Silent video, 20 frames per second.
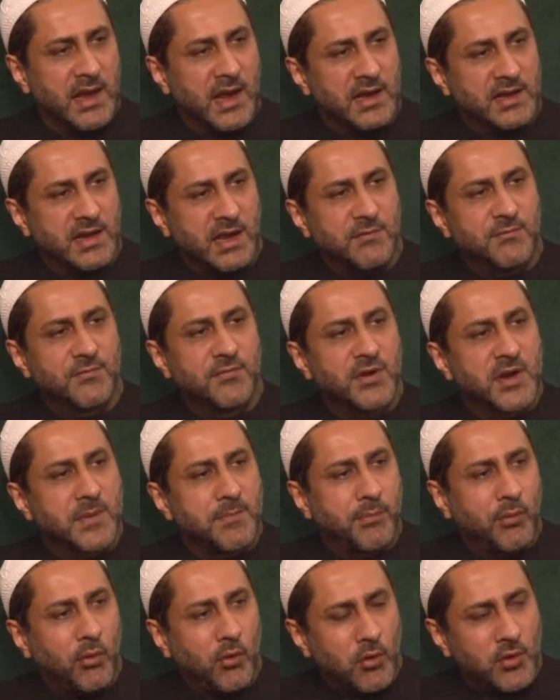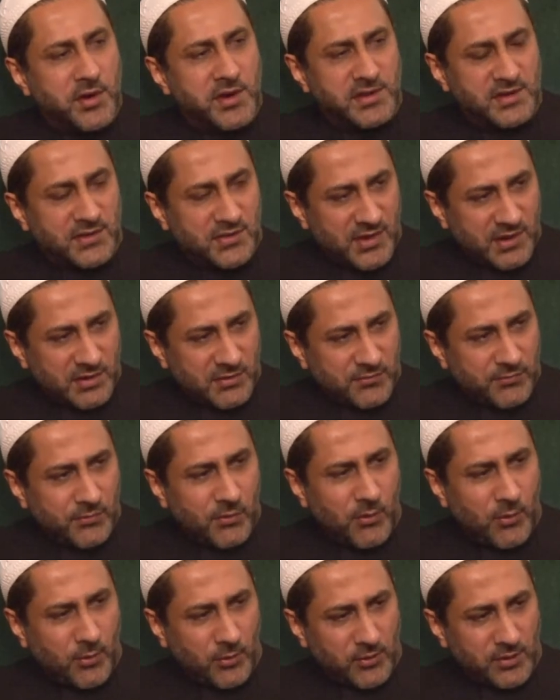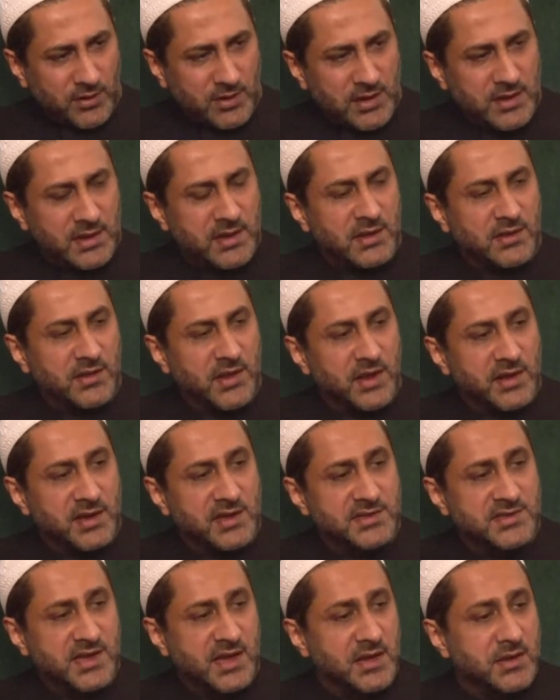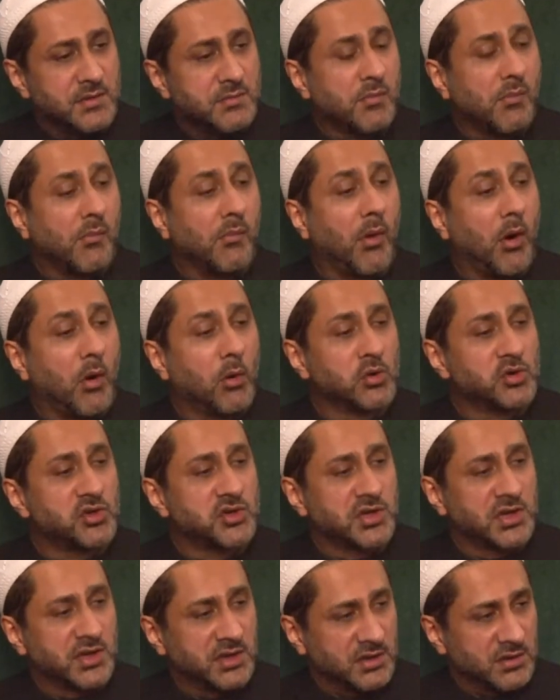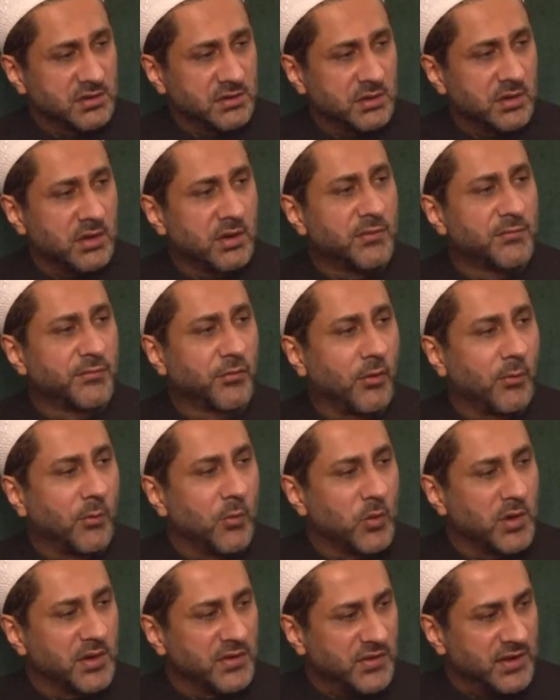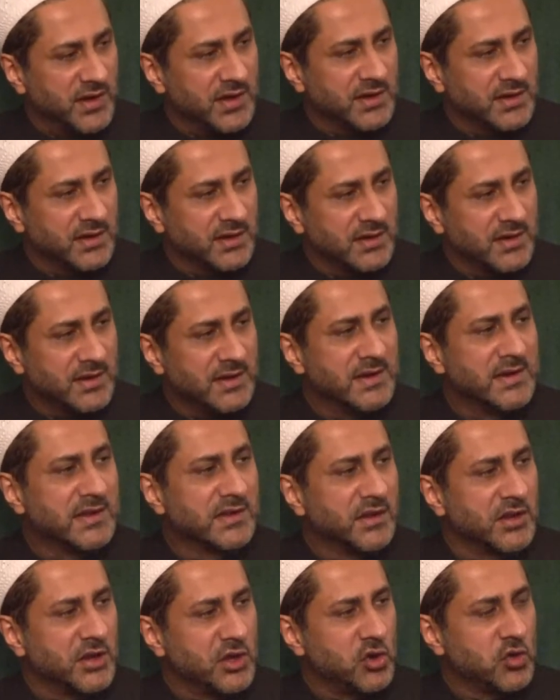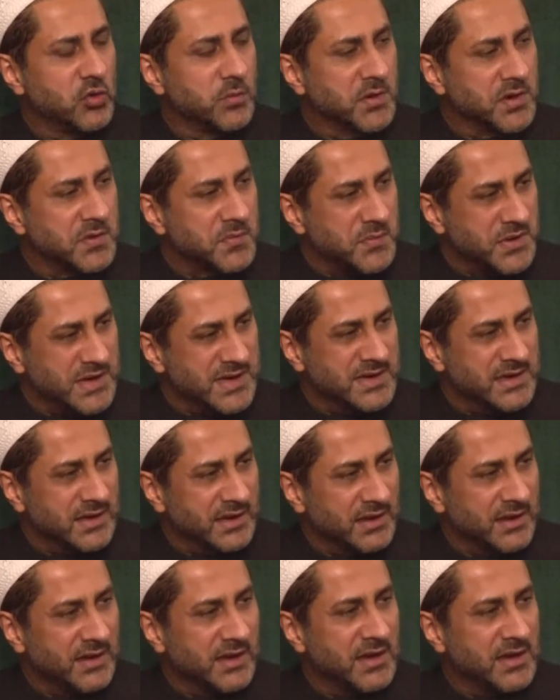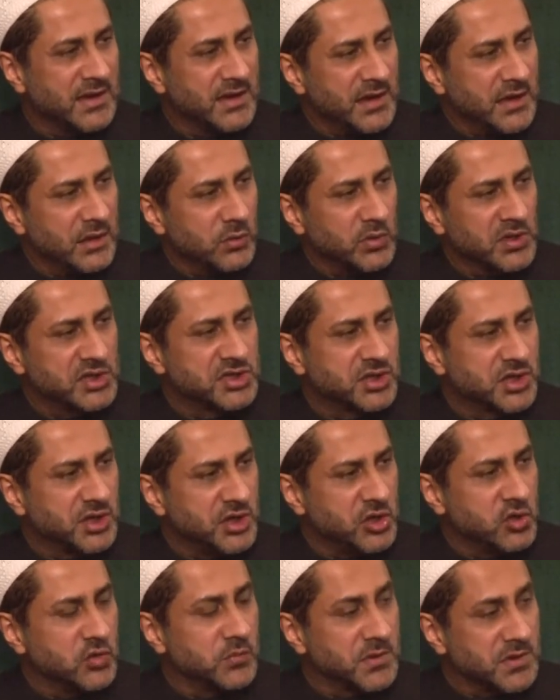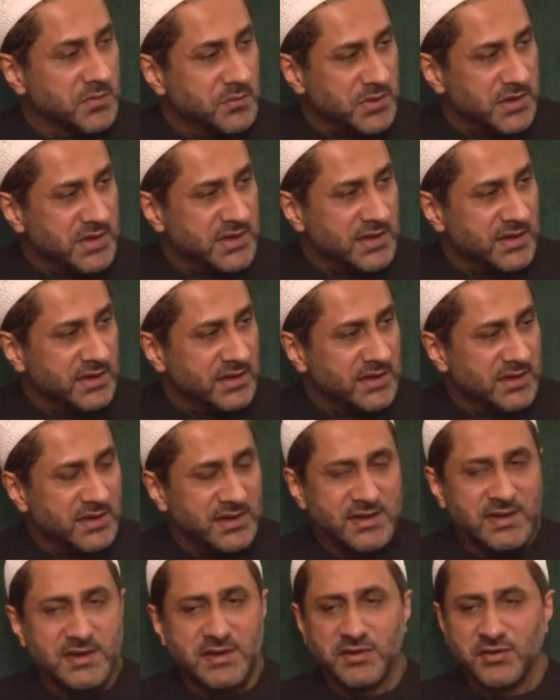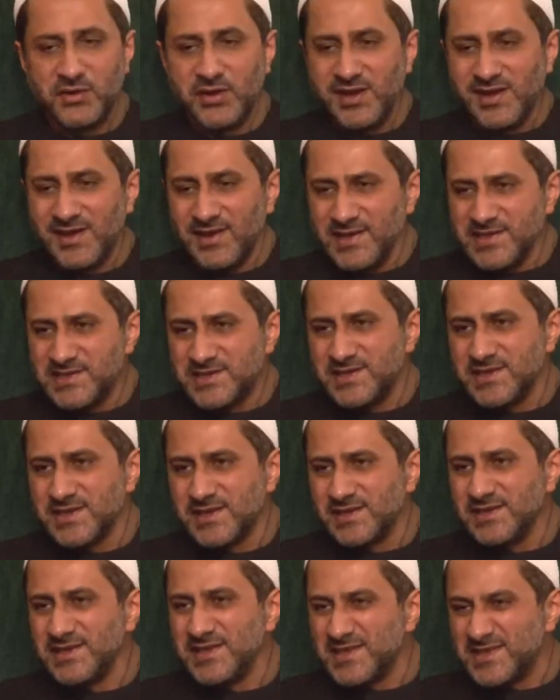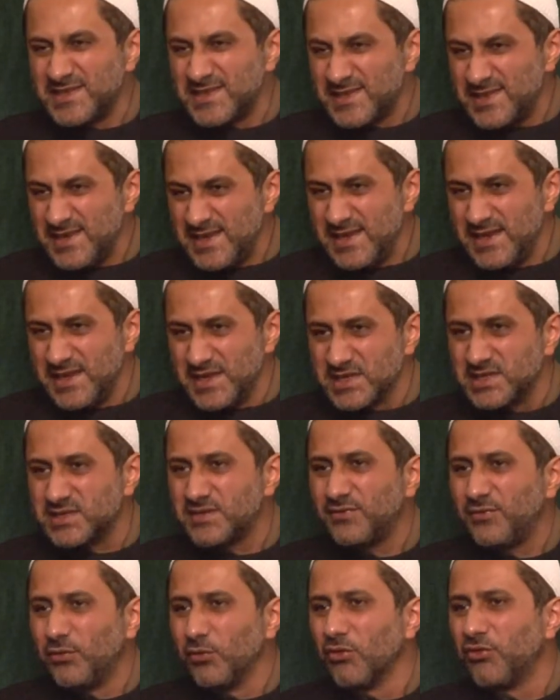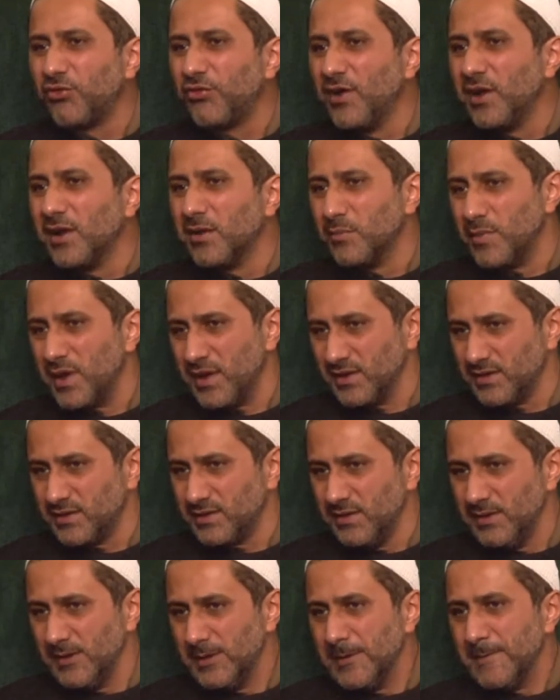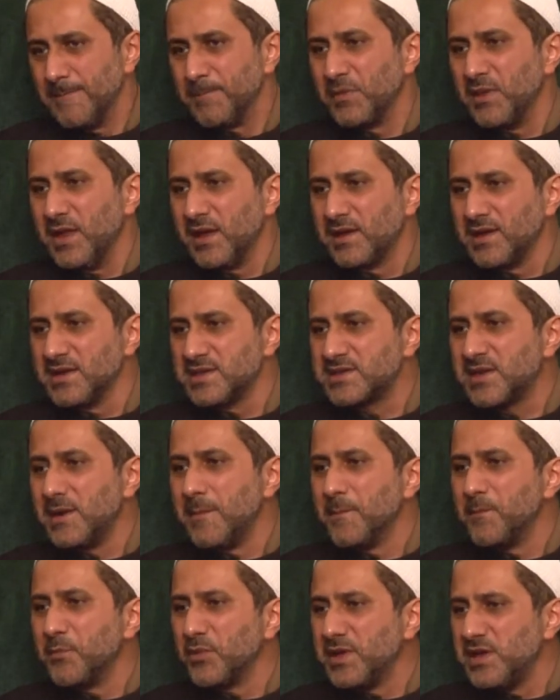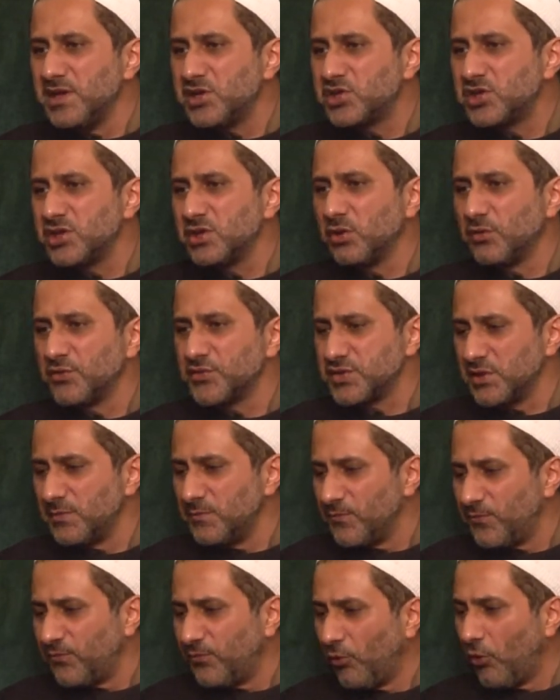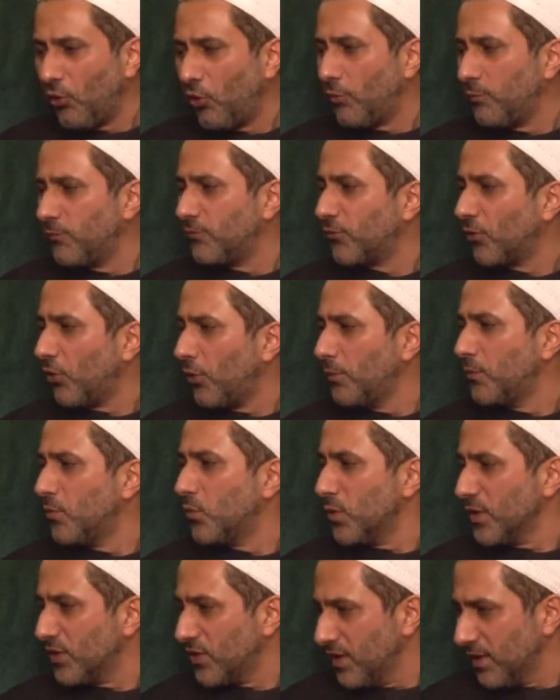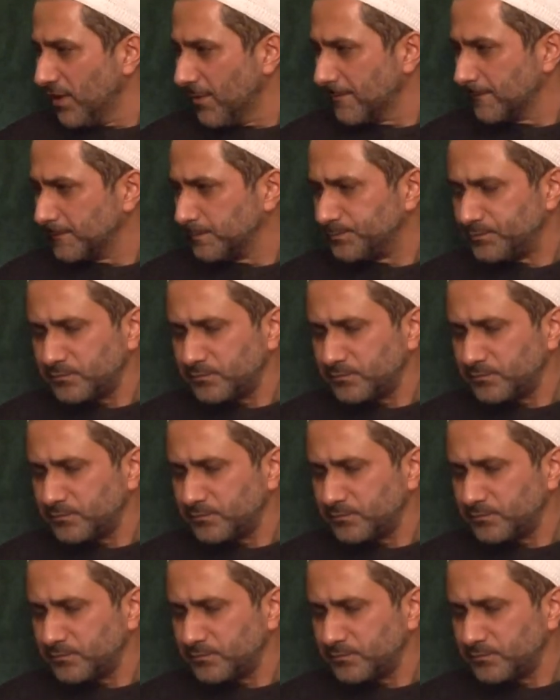At every point, therefore, there is a motion from within the human being in which the human being realistically sees fulfillment. There is completion of some form from within.